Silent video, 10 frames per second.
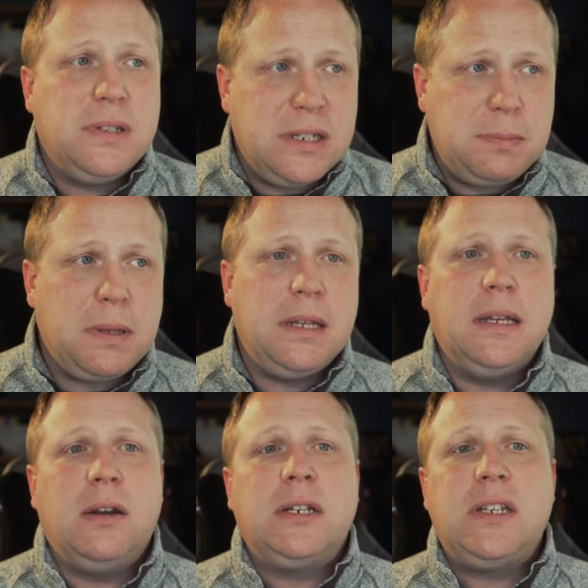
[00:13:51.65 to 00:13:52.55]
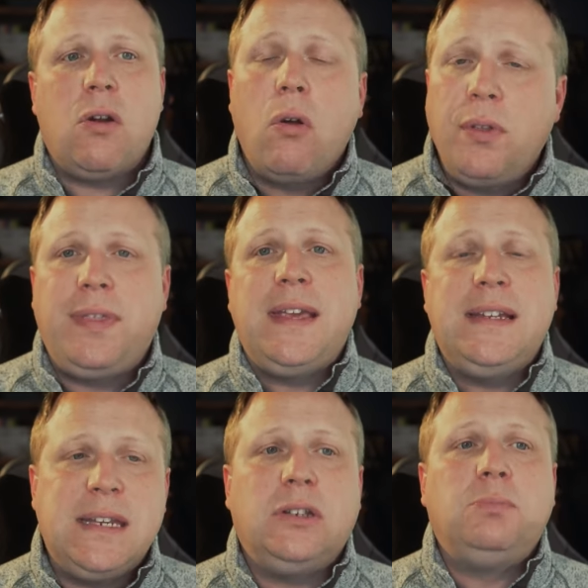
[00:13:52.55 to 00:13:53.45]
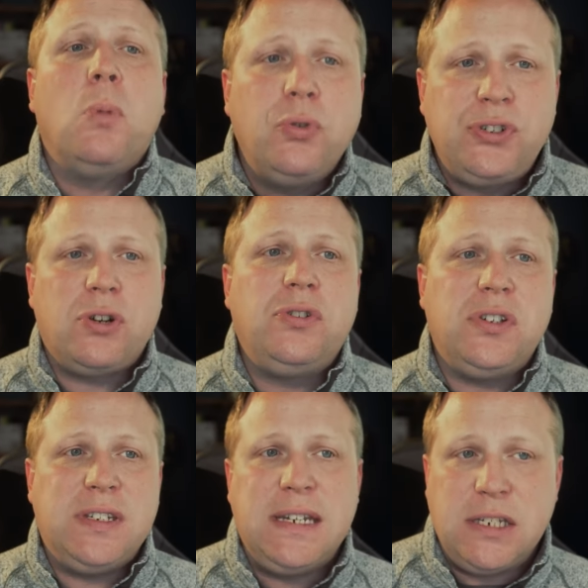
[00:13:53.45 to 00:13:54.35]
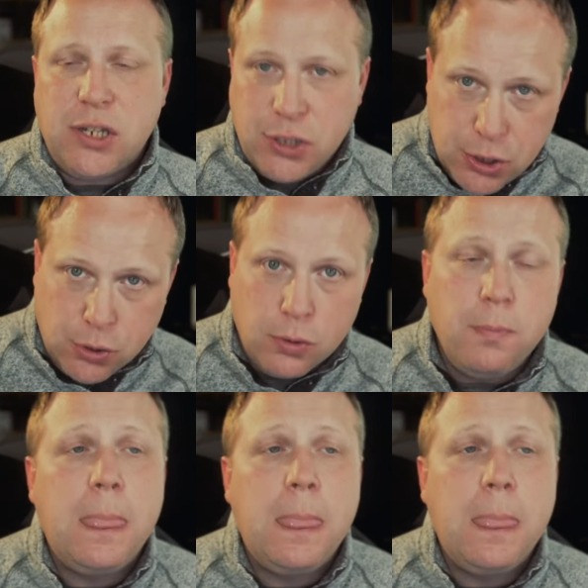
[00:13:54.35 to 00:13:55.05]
display lyrics, and all the things that most churches need to do.